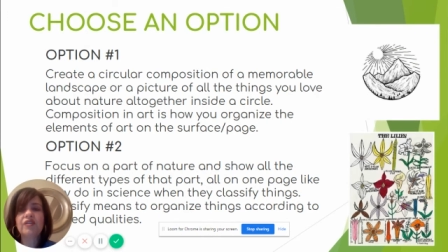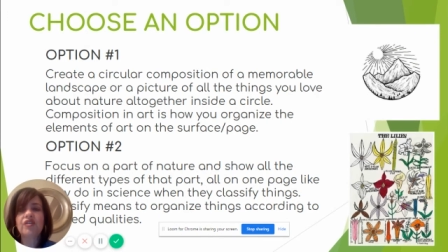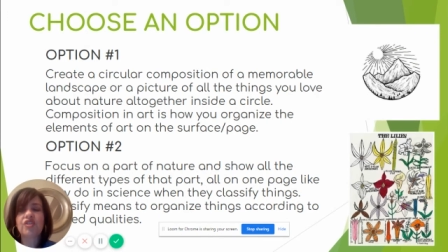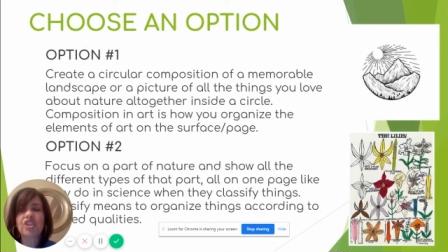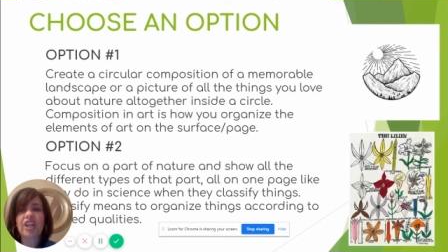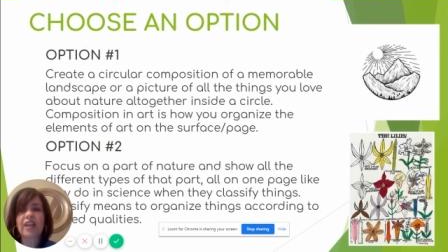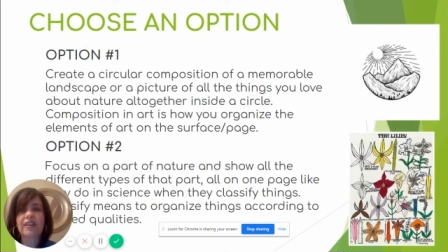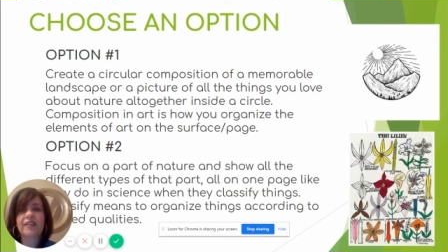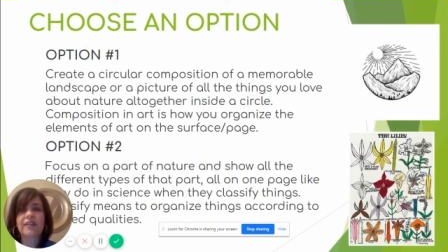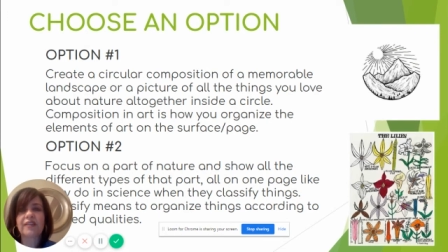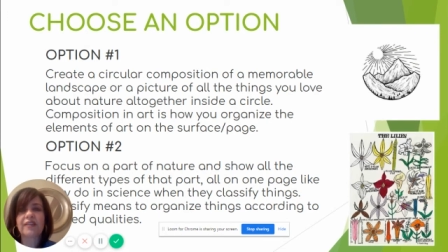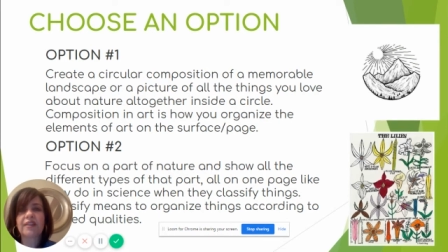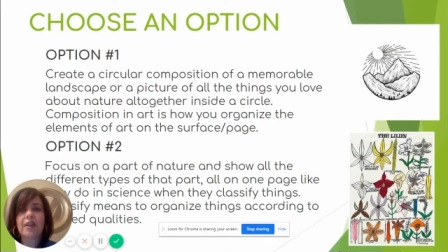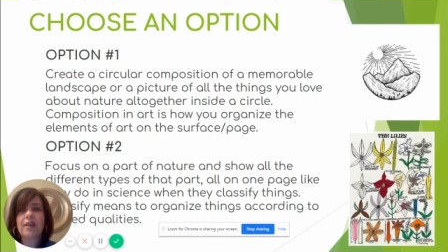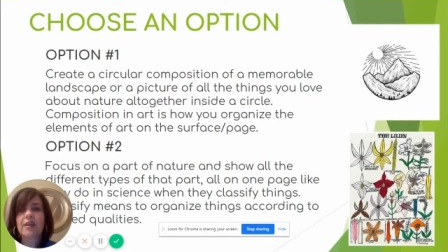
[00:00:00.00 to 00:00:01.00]
is
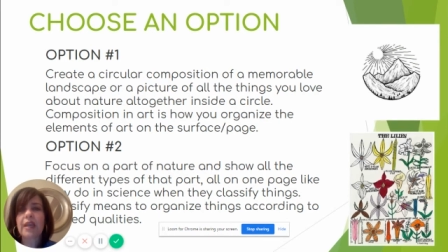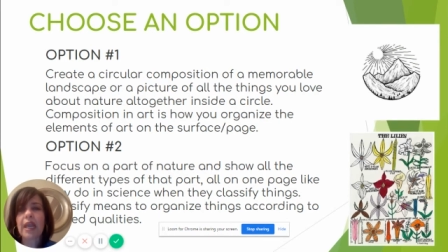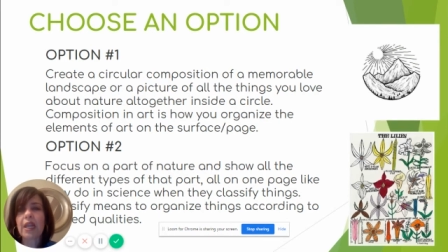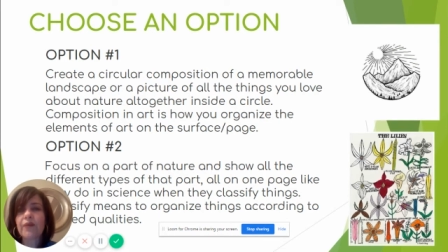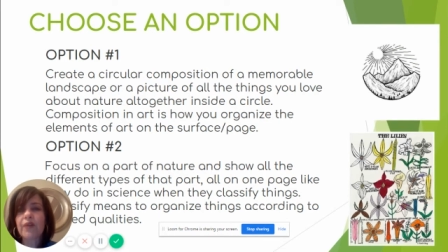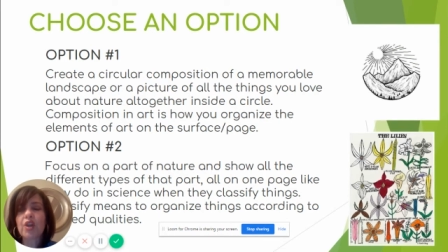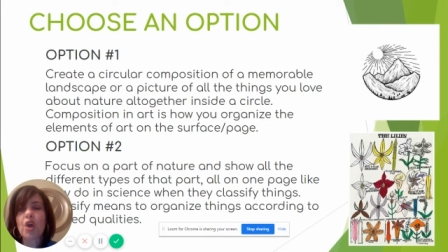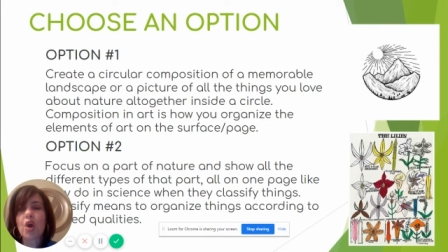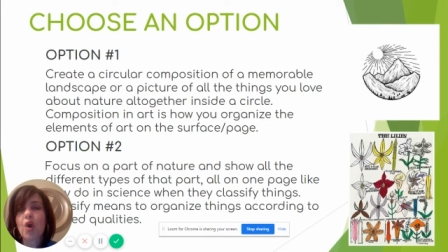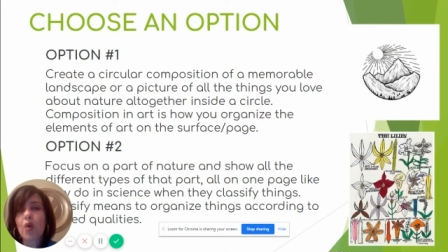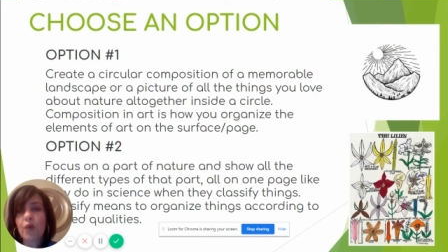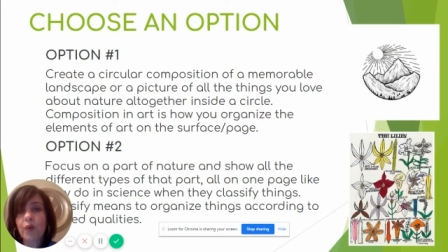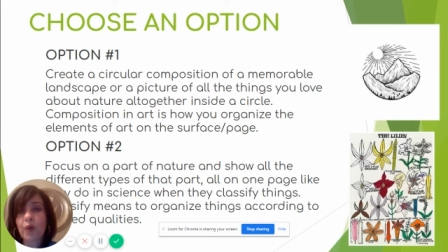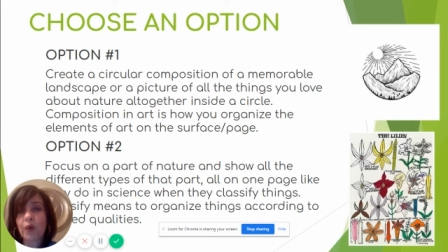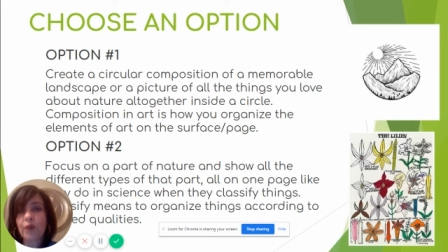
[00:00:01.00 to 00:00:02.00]
just kind of an
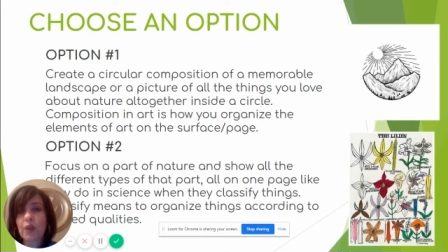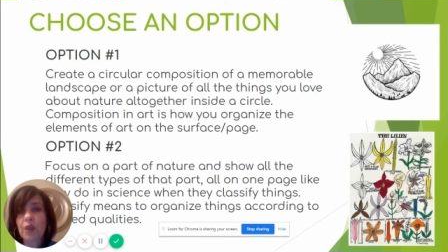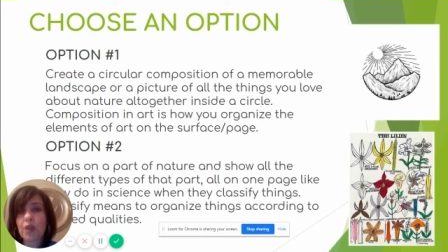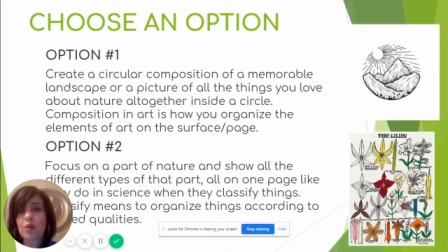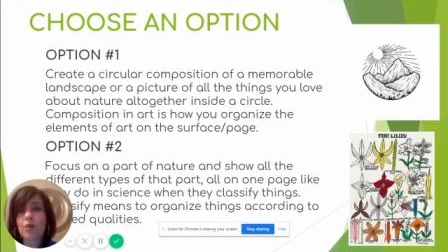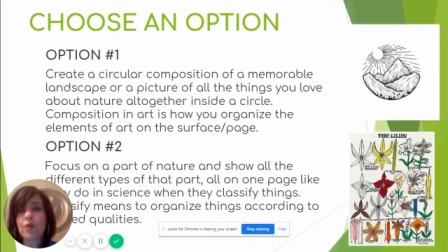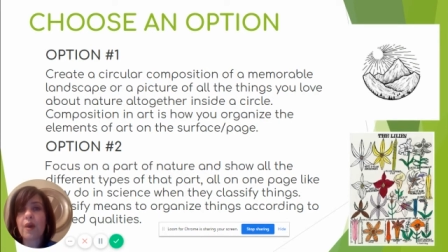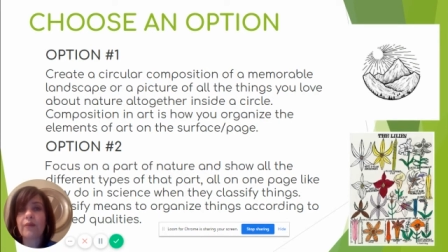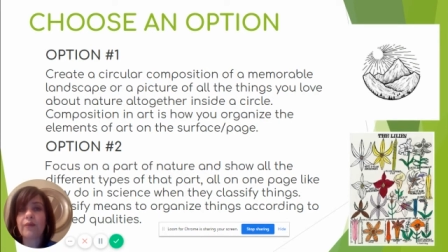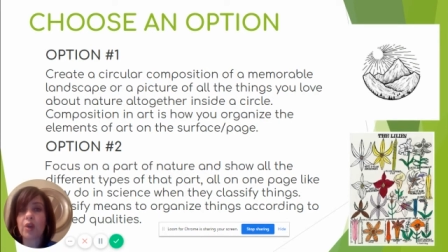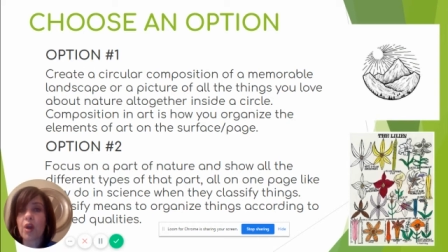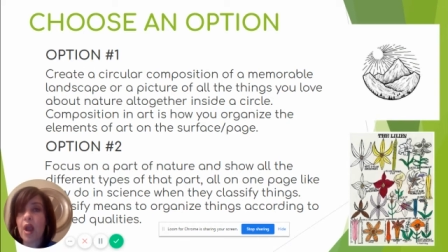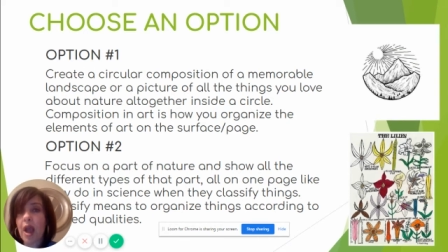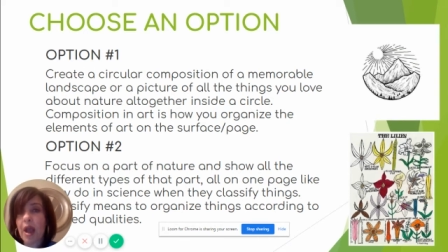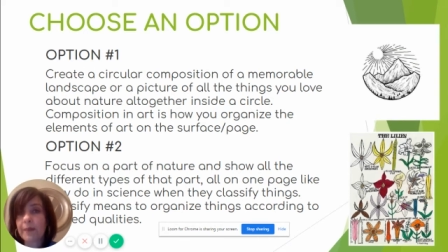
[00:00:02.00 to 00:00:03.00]
overview of
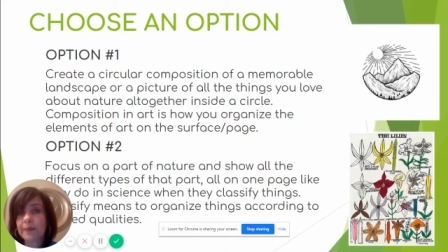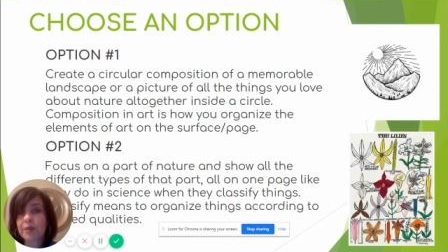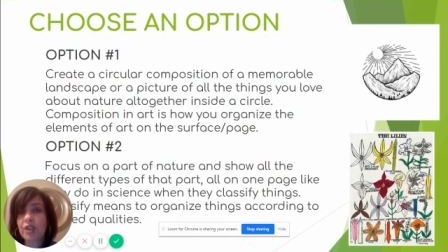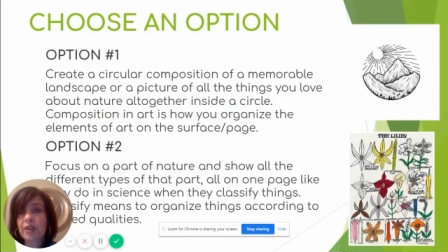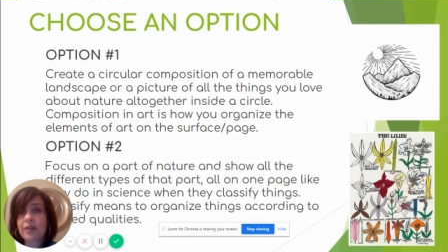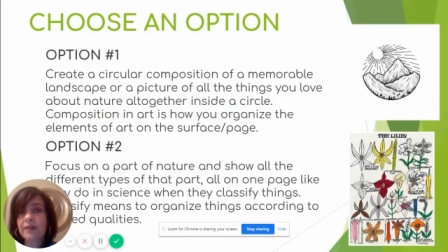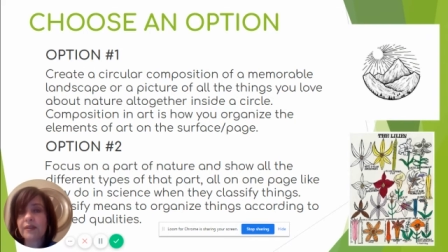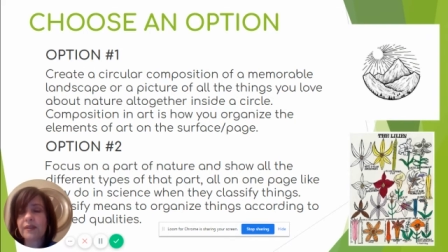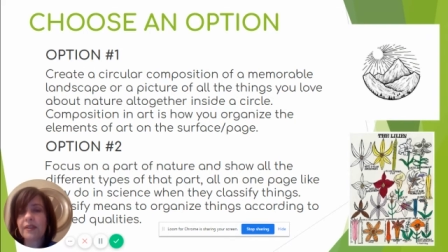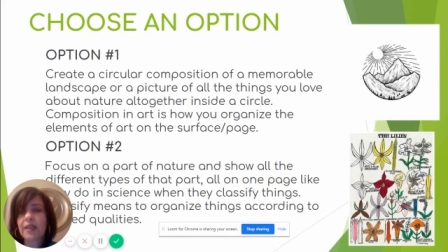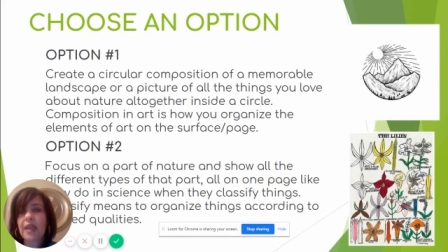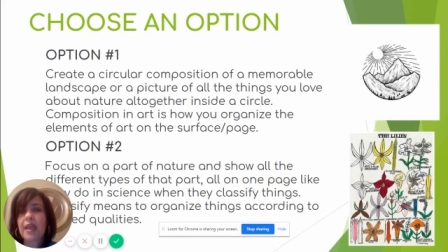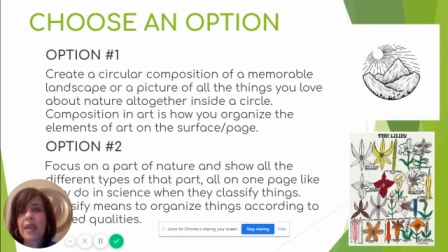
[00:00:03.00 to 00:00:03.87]
your options,